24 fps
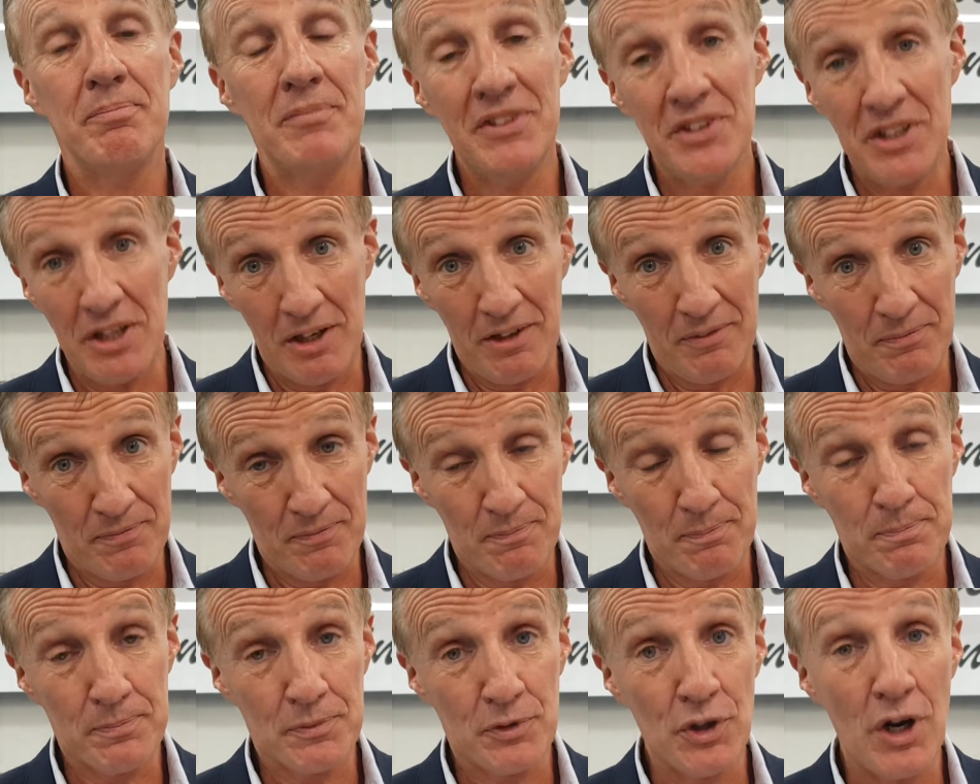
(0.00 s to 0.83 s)
The
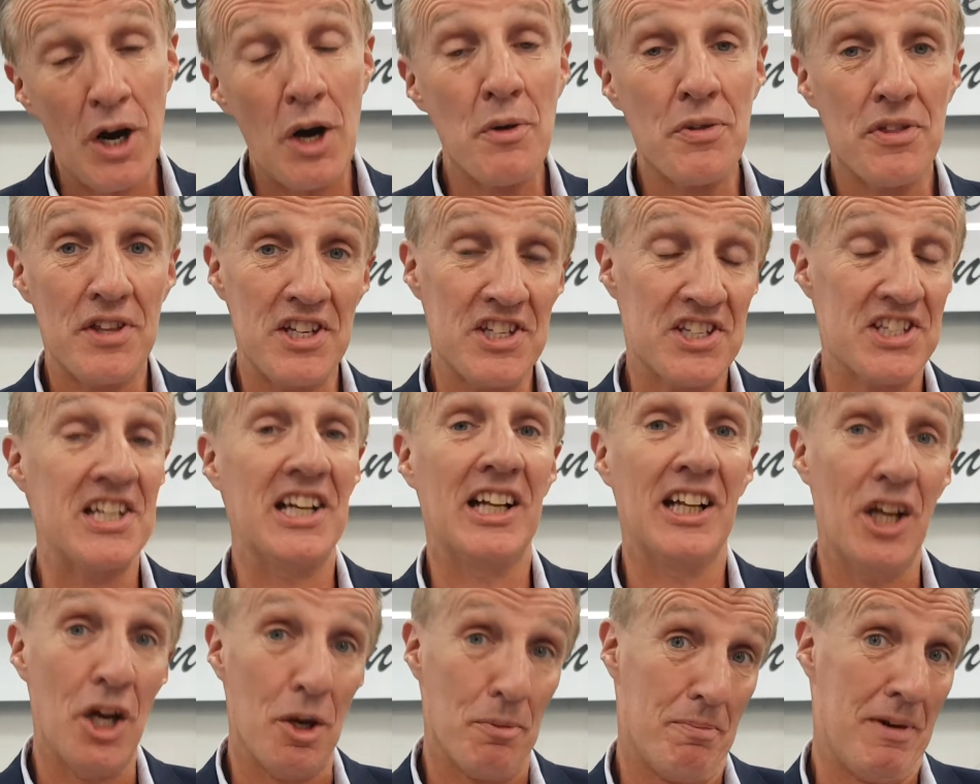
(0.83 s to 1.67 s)
growth is
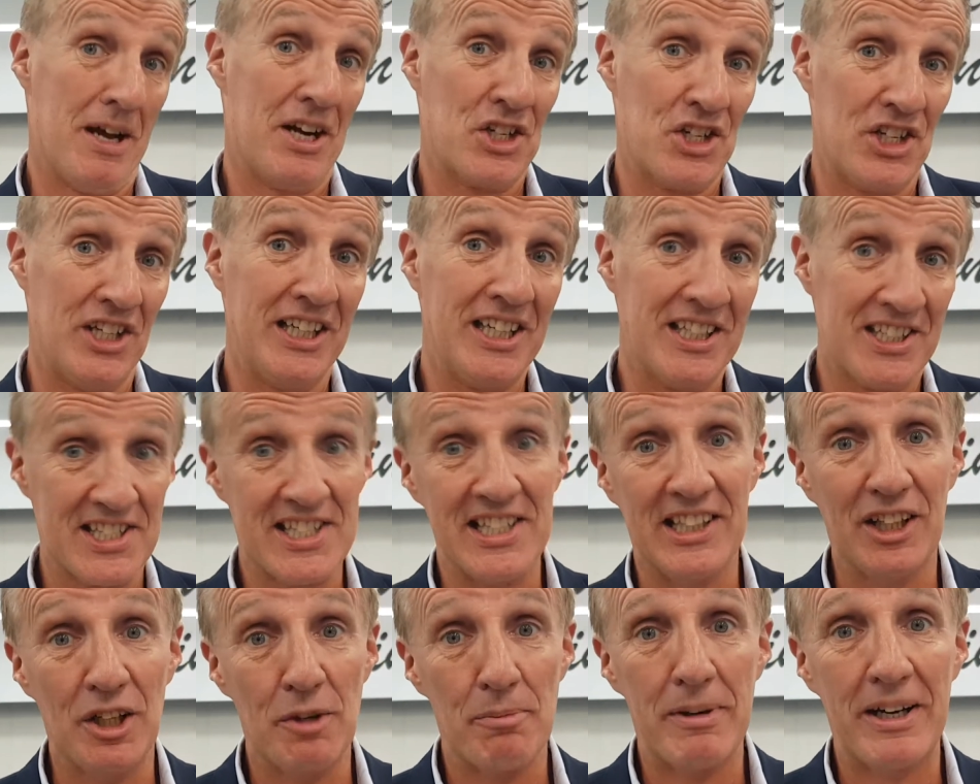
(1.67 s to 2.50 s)
still up, actually,
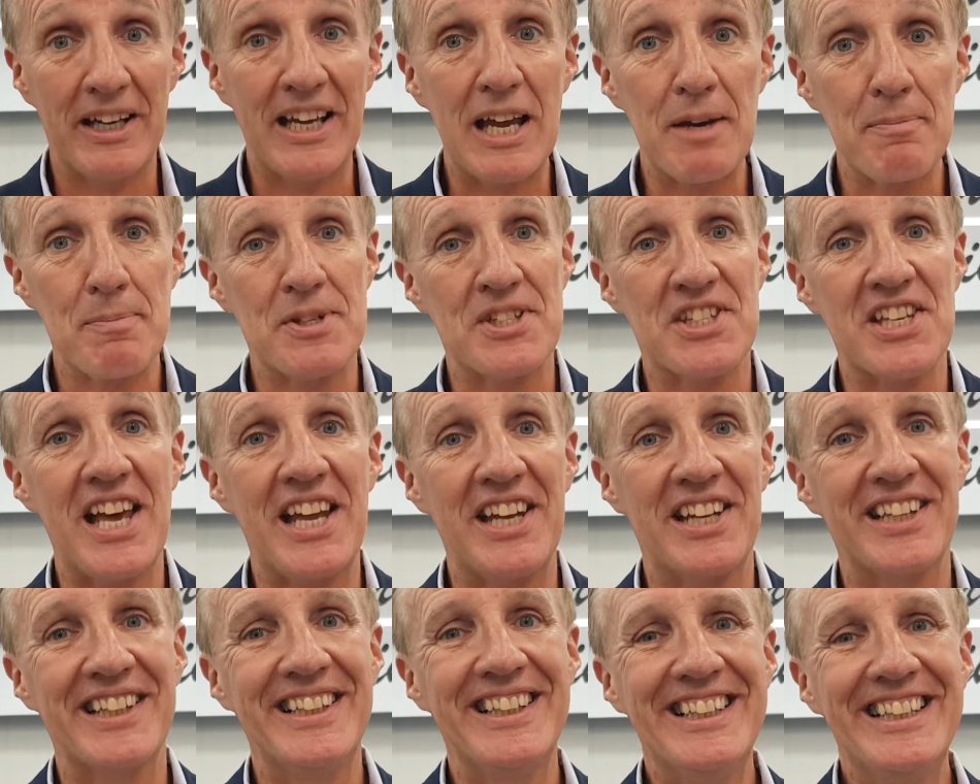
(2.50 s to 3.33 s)
still up by 8%.